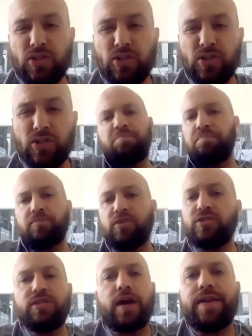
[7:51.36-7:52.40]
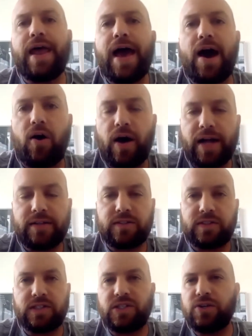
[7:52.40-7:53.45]
there's none now. At
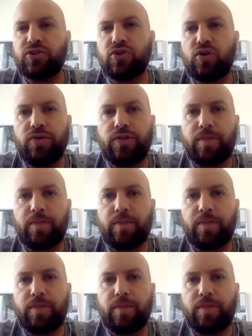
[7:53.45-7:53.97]
6 years old,